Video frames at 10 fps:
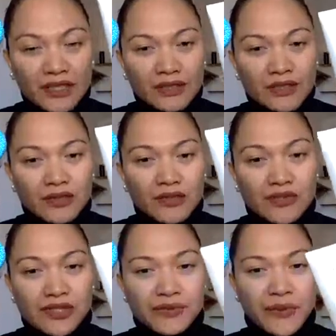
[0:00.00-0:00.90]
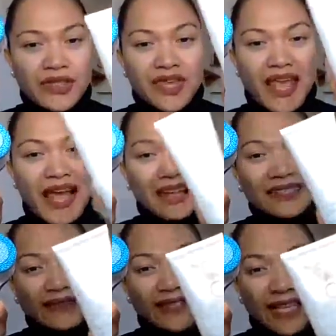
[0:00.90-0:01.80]
used with the
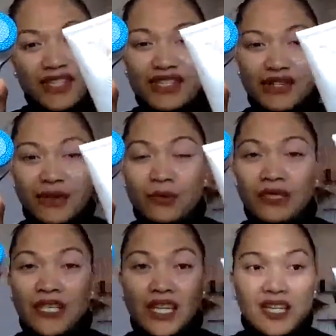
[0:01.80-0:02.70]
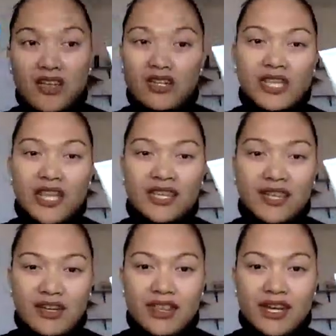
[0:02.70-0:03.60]
active cleanser only and not
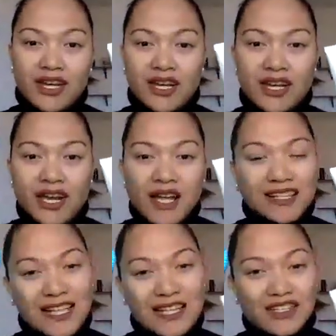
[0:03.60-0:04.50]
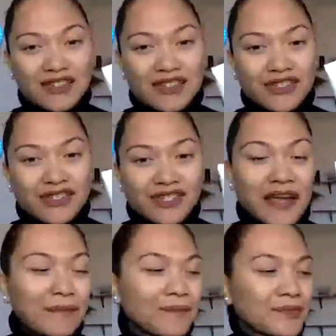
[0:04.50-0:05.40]
any other cleansers.
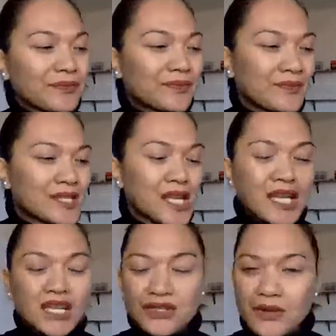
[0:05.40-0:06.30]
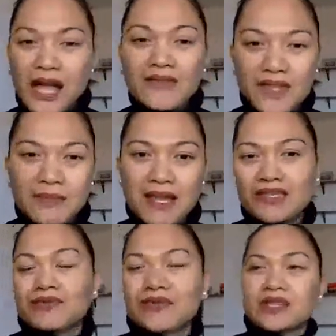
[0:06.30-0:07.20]
Yeah, to have the
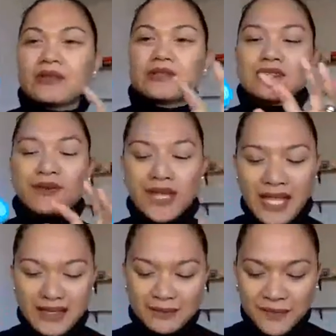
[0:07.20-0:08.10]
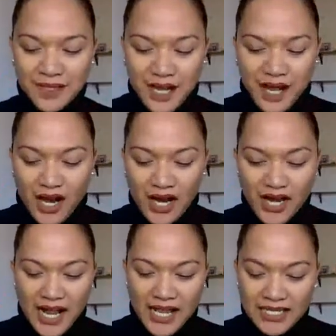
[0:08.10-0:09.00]
best results. Okay. All
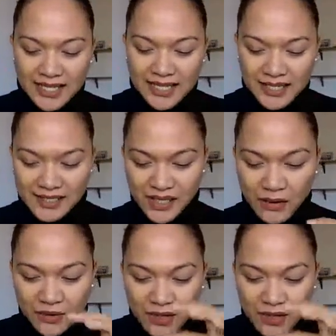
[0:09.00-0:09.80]
right. So